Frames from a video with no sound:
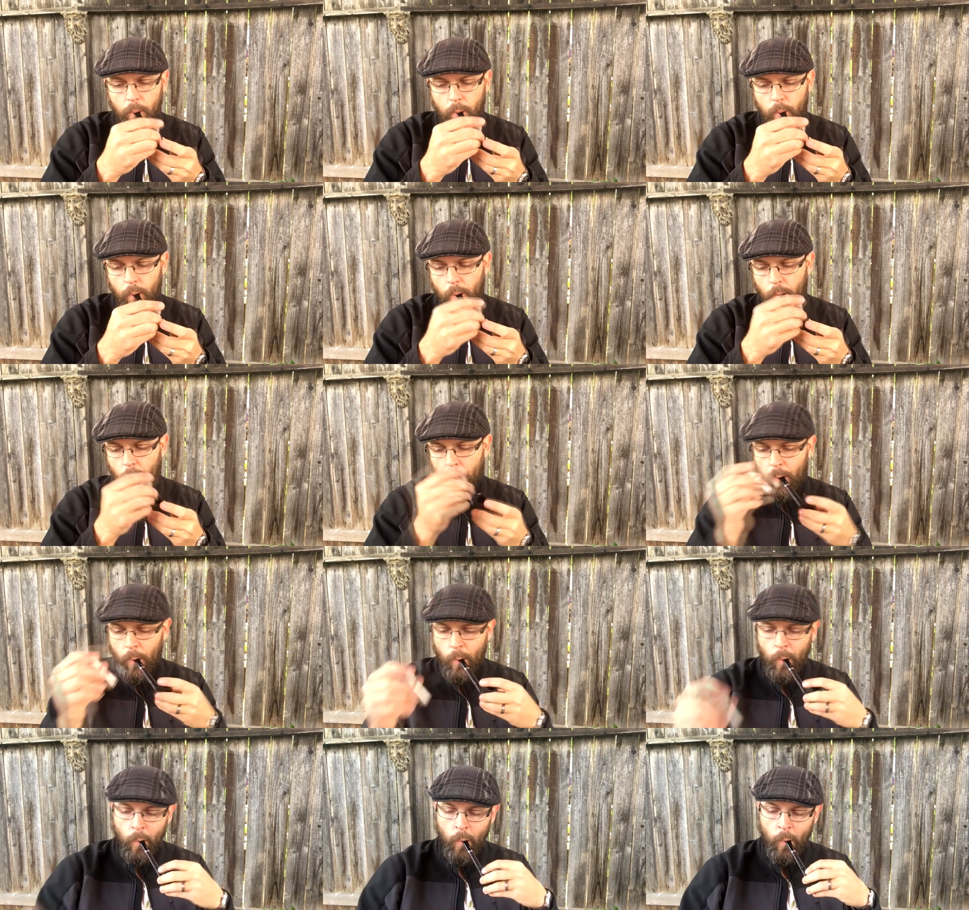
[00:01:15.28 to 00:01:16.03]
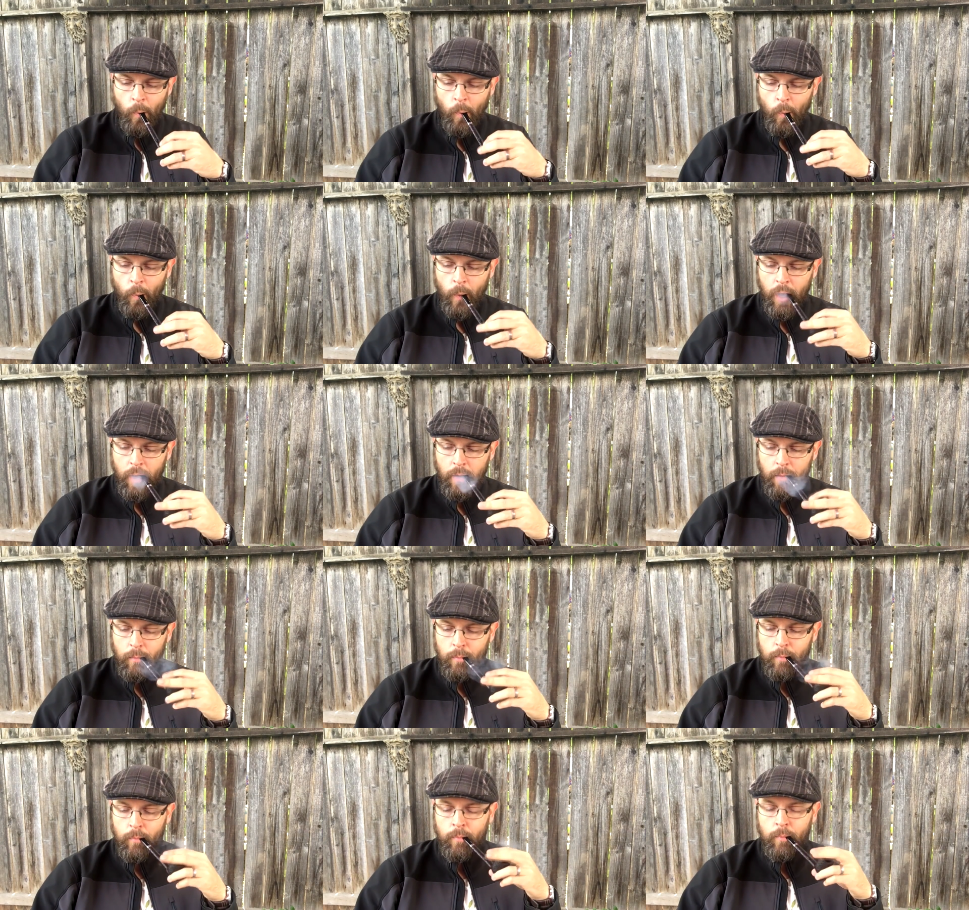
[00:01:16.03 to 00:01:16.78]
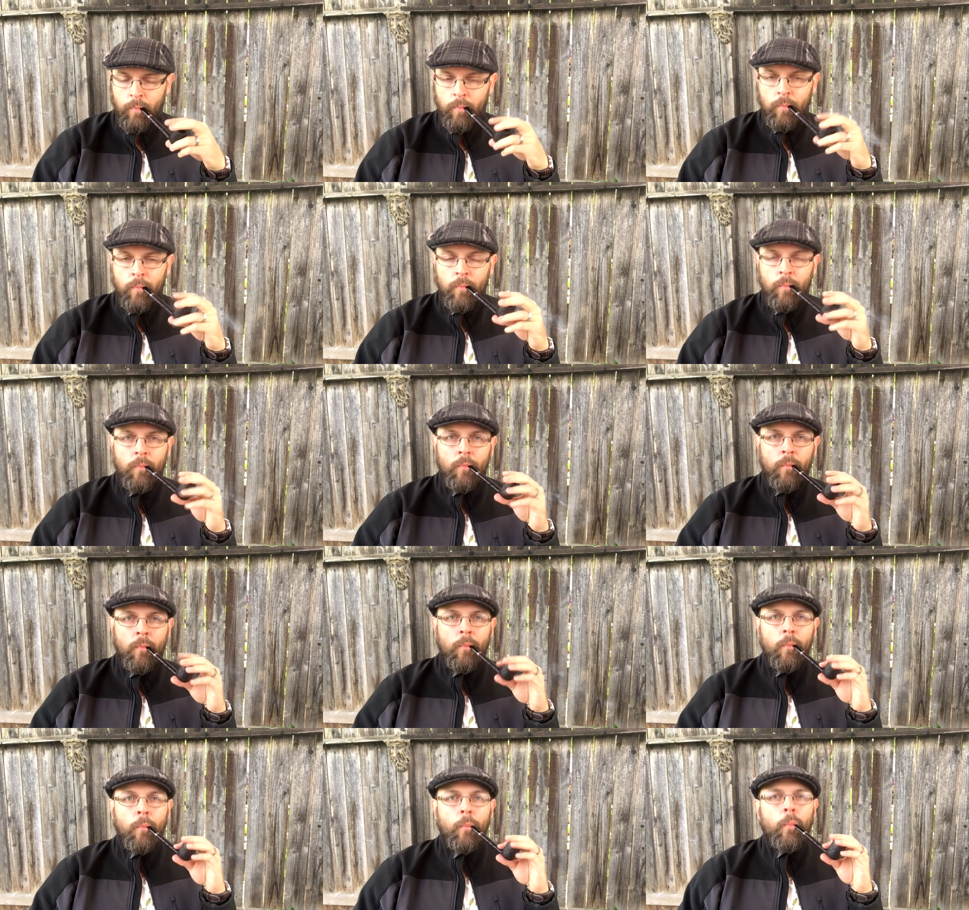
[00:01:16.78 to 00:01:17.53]

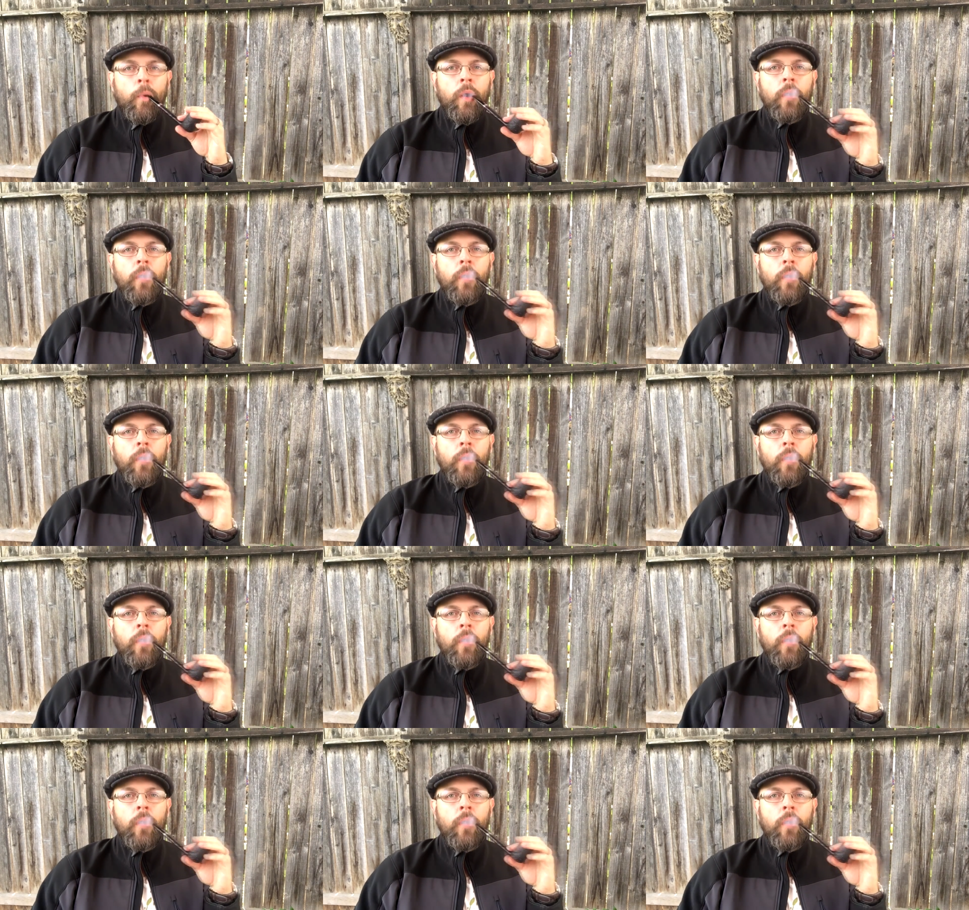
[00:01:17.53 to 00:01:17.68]
Nobody speaks.